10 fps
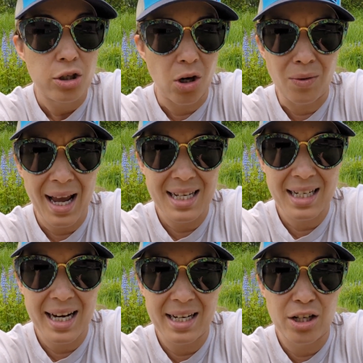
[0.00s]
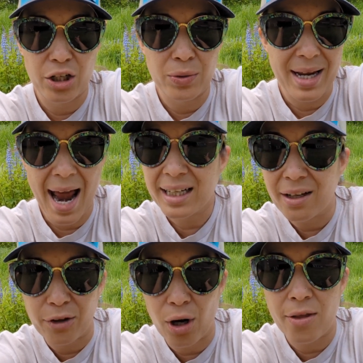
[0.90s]
don't hesitate to use
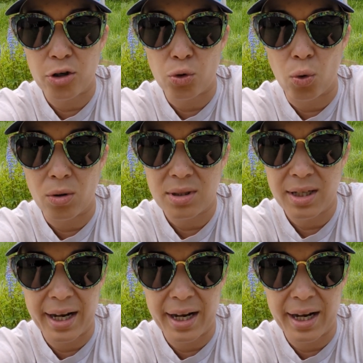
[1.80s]
any of your other tools,